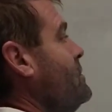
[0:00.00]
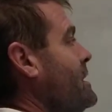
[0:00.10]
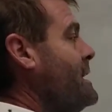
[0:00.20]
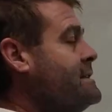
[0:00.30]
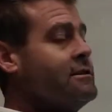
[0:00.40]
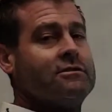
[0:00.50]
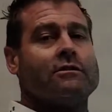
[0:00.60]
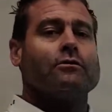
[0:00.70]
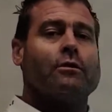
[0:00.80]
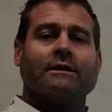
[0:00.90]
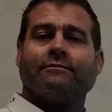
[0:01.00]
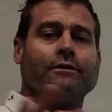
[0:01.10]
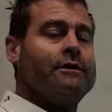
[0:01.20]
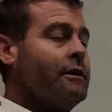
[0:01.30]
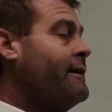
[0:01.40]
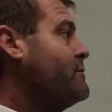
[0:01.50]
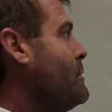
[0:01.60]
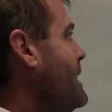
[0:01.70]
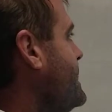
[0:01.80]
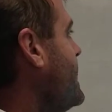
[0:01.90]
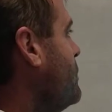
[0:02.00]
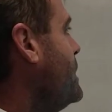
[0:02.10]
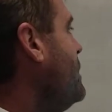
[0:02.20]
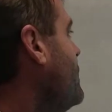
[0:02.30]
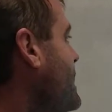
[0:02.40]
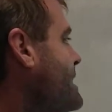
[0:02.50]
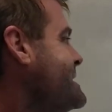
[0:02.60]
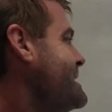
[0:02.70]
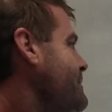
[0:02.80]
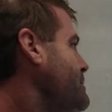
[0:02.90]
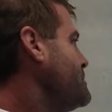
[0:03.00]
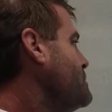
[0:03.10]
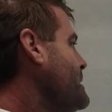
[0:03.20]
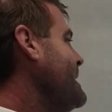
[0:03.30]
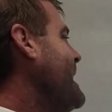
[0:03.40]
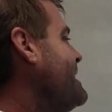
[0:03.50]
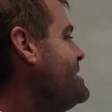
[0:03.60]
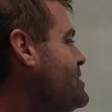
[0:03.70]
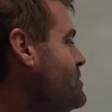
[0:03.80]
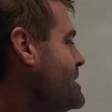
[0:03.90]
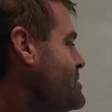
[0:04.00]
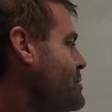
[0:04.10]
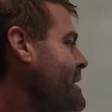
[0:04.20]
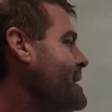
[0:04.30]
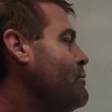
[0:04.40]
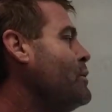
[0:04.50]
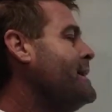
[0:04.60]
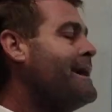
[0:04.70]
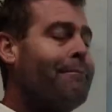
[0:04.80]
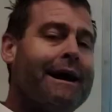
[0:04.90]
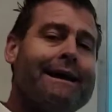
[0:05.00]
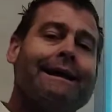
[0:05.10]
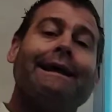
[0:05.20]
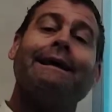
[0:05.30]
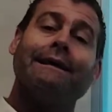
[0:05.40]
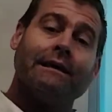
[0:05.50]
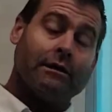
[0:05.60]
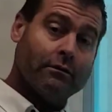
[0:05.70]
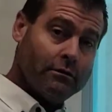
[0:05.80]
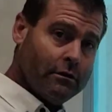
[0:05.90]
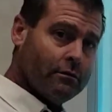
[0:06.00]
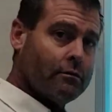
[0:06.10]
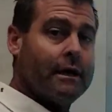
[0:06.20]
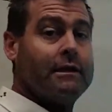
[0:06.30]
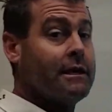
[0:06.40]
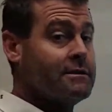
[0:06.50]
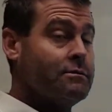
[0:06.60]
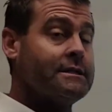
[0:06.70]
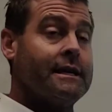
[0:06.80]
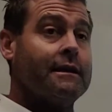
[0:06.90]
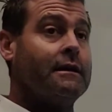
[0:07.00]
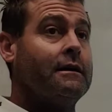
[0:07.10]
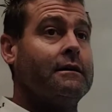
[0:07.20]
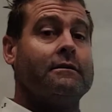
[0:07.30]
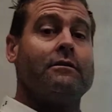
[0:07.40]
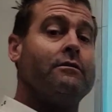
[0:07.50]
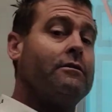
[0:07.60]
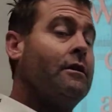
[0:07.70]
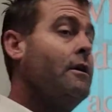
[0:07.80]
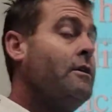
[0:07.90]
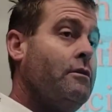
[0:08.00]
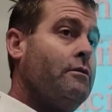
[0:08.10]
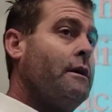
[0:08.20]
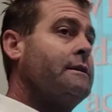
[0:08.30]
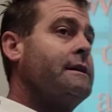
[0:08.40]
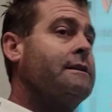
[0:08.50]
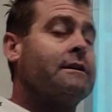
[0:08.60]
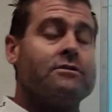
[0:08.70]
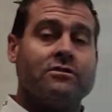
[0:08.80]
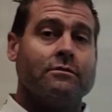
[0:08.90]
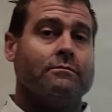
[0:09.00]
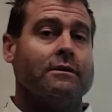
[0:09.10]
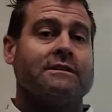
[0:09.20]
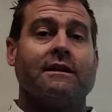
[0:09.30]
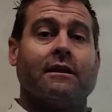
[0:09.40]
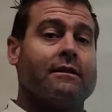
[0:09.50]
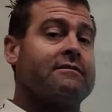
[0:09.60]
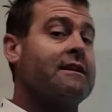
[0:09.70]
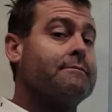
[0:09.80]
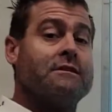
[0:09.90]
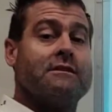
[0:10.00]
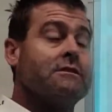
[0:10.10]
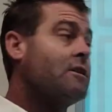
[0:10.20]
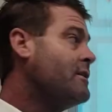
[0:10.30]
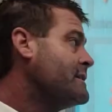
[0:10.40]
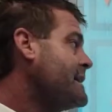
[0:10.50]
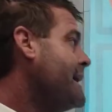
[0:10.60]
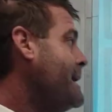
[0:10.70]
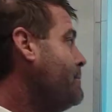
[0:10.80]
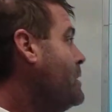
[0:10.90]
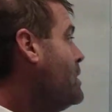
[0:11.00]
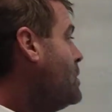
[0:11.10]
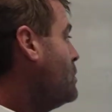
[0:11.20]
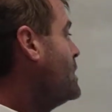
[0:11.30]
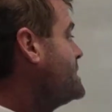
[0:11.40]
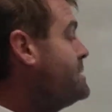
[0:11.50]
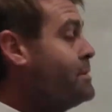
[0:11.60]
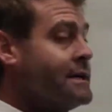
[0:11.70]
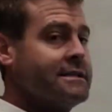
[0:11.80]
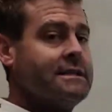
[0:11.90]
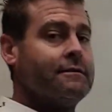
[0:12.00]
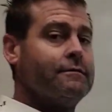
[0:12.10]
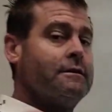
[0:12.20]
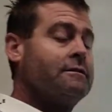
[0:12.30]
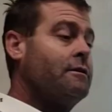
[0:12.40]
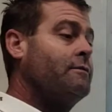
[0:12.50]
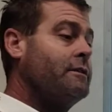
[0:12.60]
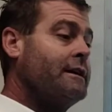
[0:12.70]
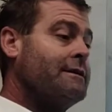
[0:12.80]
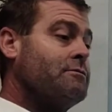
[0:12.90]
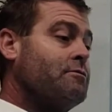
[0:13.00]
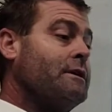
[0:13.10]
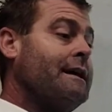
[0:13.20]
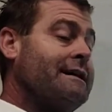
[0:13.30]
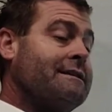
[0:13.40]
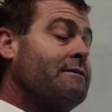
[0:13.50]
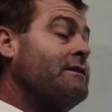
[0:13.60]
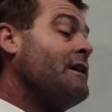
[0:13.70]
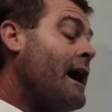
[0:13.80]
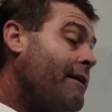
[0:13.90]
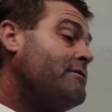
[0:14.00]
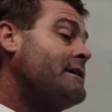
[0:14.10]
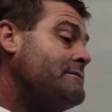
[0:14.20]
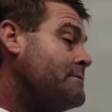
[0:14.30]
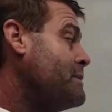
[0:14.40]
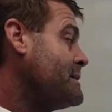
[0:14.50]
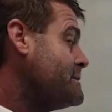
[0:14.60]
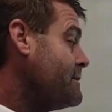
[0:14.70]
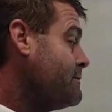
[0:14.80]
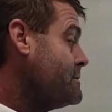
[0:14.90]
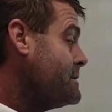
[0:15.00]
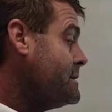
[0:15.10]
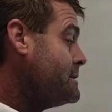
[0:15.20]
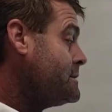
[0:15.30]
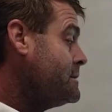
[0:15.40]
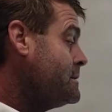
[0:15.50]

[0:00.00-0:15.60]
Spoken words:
you guys, here's a little question for you. You don't have to write it down. What do you think is the difference between an acid you can drink and one that might kill you, right? You guys, we take, you tend to consume acidic substances all the time. What's the biggest difference? Hopefully you guys would realize that oftentimes the biggest difference is